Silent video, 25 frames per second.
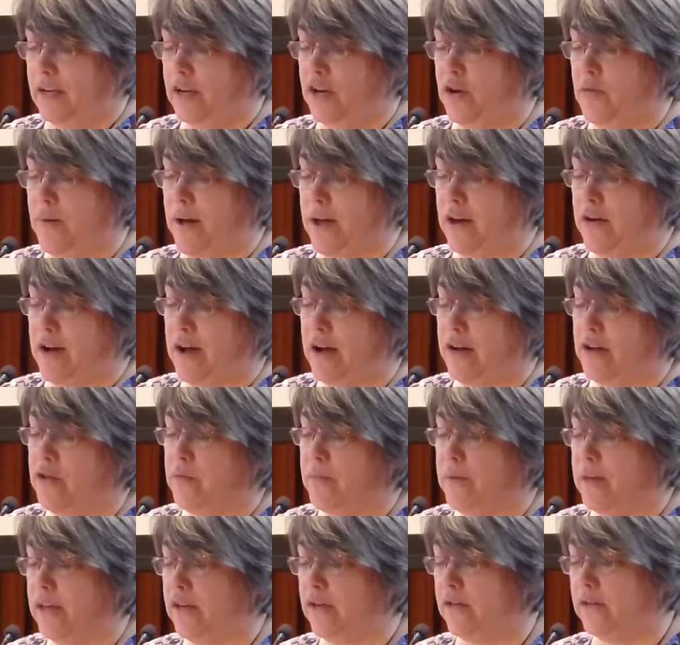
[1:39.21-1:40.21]
no matter how
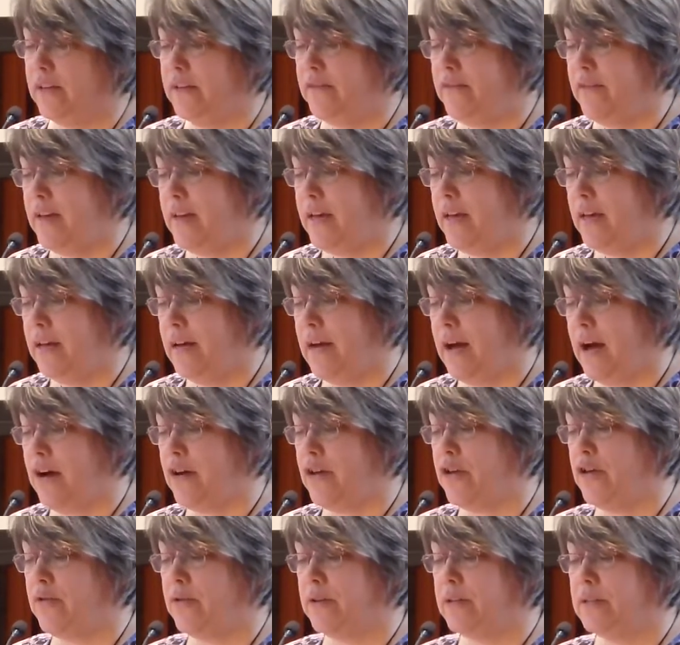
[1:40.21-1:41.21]
you make your living,
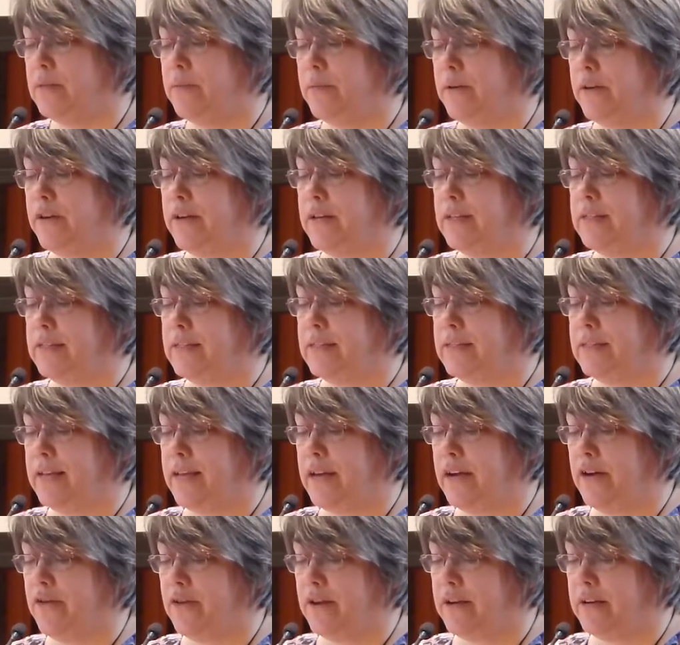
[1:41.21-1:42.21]
how you experience the
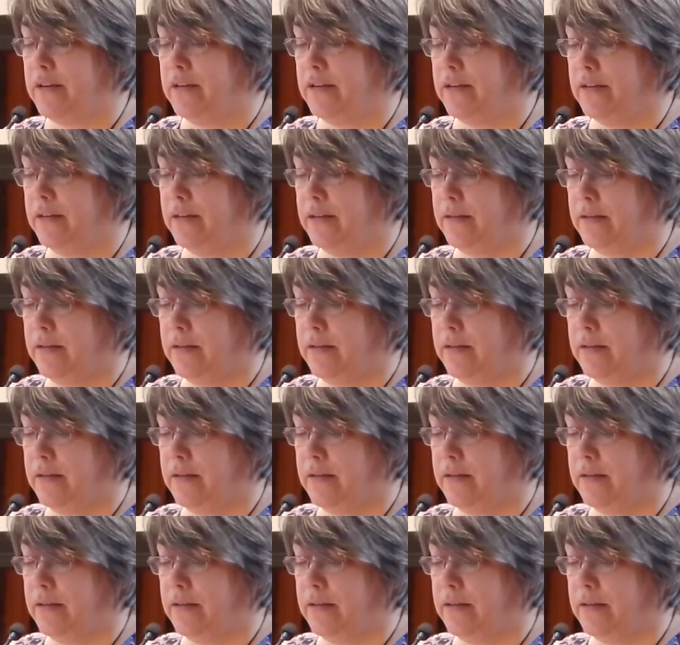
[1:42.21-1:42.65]
sacred,